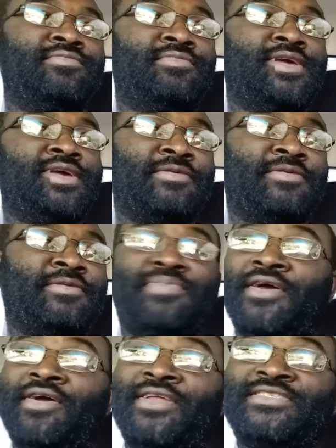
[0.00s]
got the
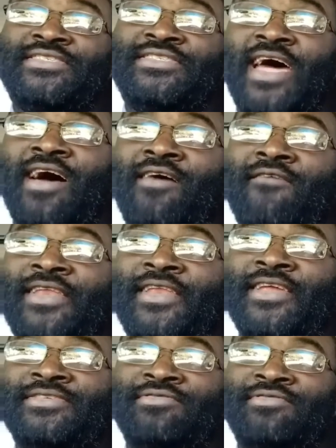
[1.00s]
beard and style right
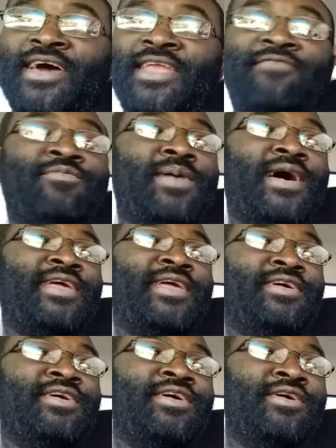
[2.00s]
now. So you got
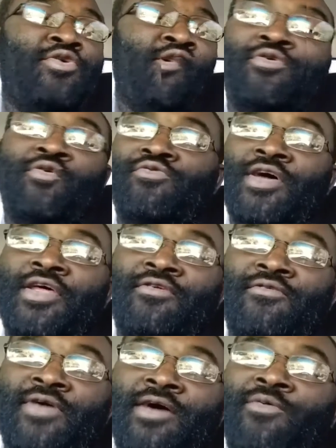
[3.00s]
everybody running
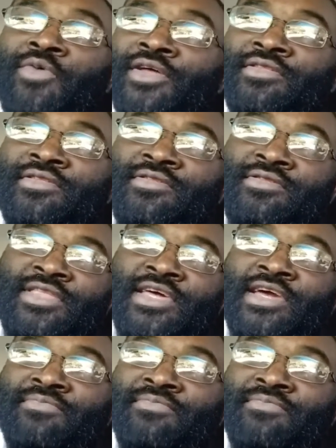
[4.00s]
around with thick